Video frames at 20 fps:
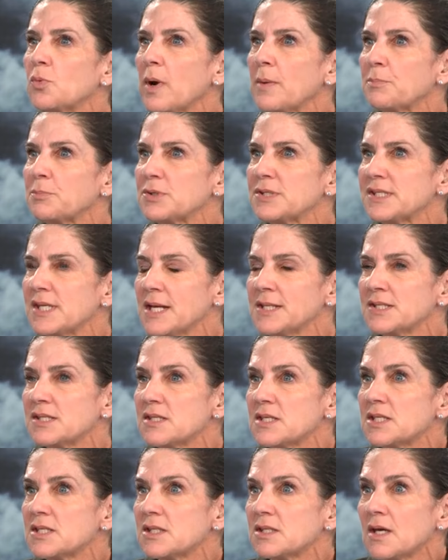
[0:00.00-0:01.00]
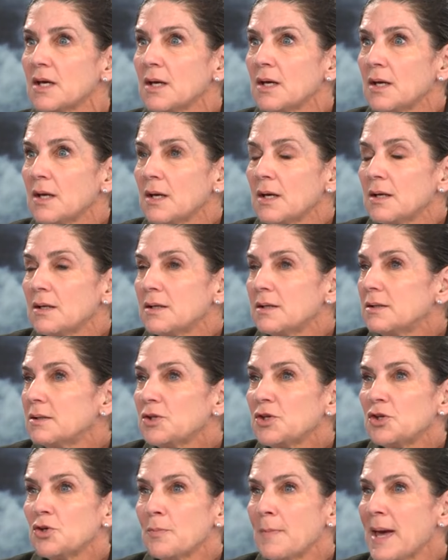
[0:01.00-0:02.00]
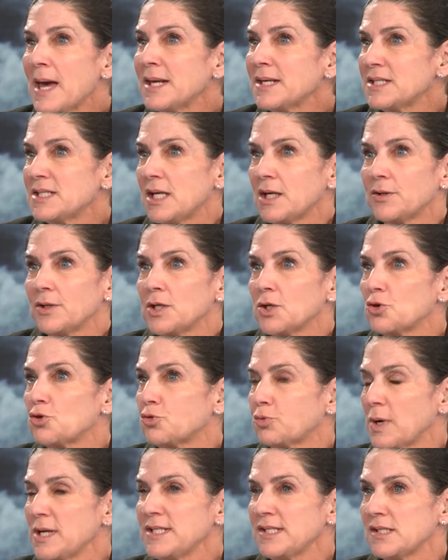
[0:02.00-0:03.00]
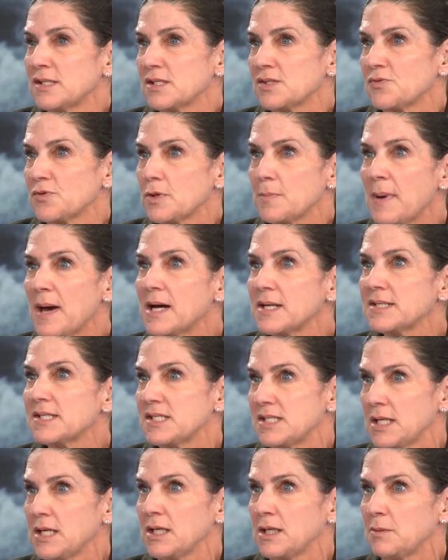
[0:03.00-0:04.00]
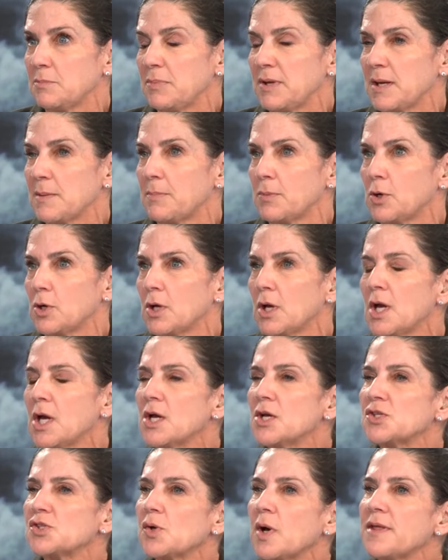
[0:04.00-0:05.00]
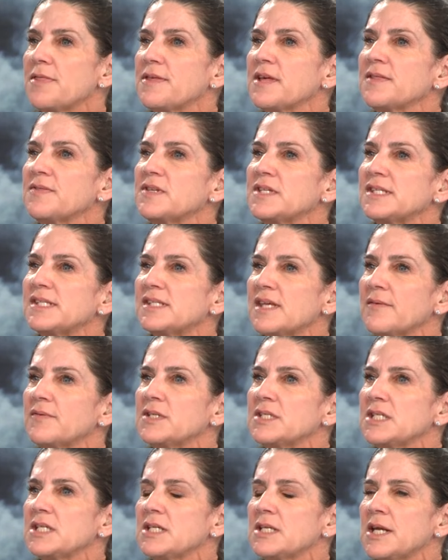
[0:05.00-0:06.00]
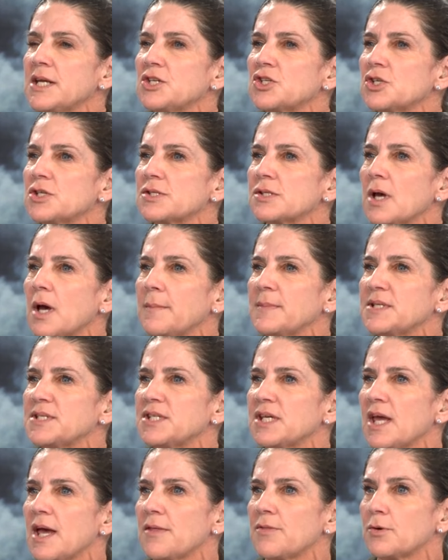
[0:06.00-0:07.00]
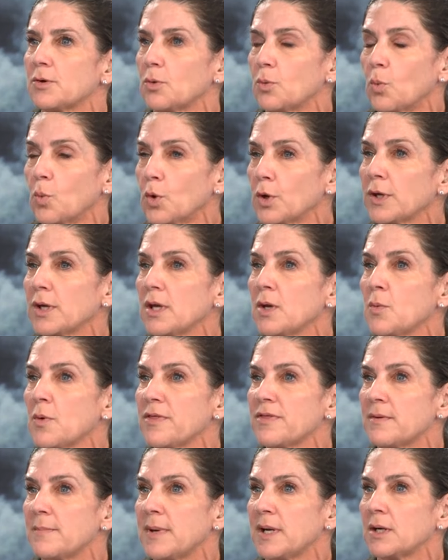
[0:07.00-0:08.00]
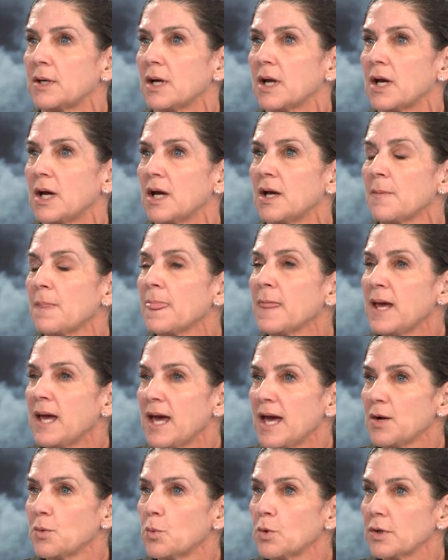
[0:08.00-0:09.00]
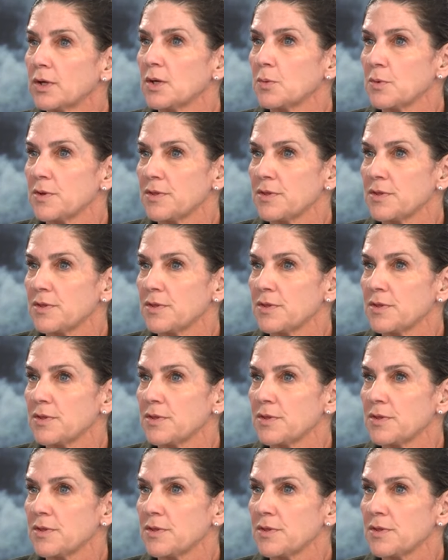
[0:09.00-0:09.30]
represents this humanitarian crisis for the Palestinian people. So I think these seventeen nations coming together, working with America and working